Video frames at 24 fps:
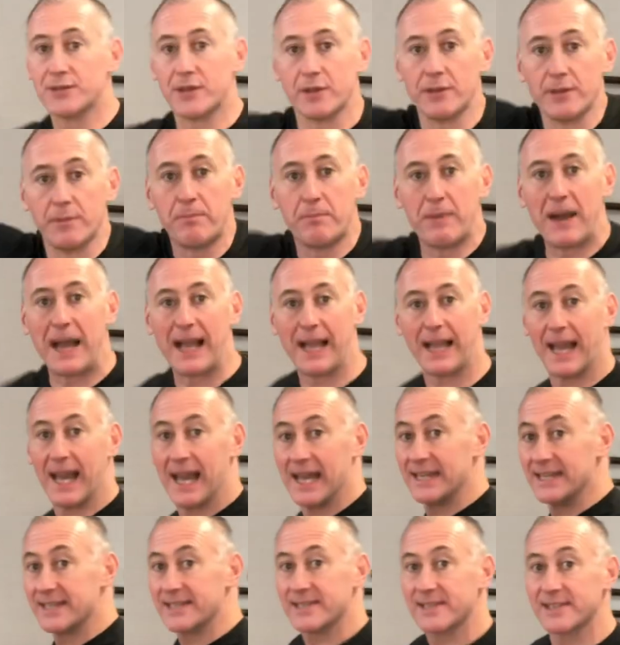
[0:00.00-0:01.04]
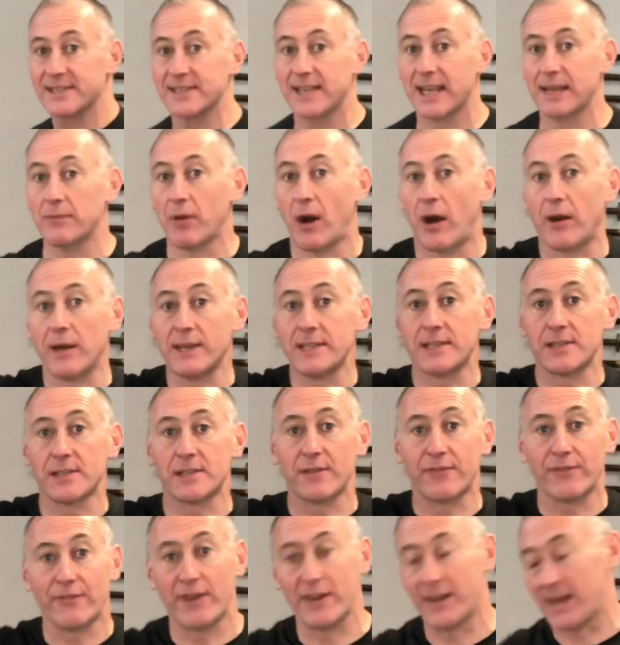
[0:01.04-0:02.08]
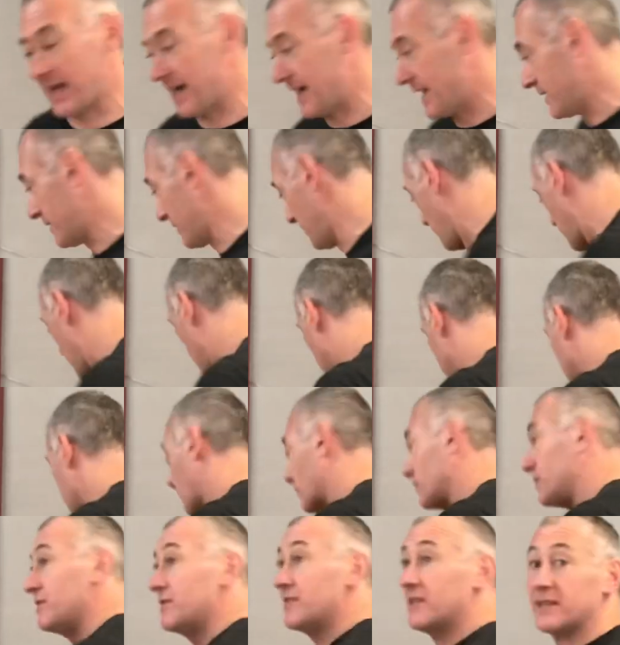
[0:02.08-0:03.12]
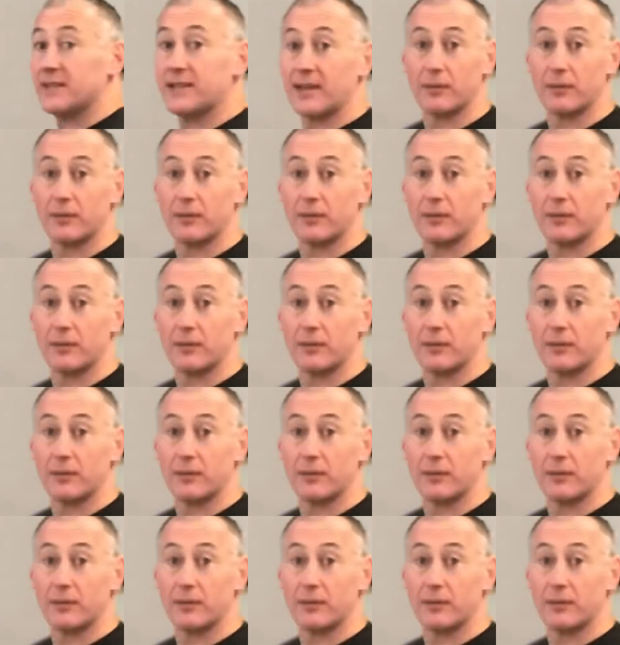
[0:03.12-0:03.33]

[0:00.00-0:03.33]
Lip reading: back hand is the same height as the front hand. So when you see it done with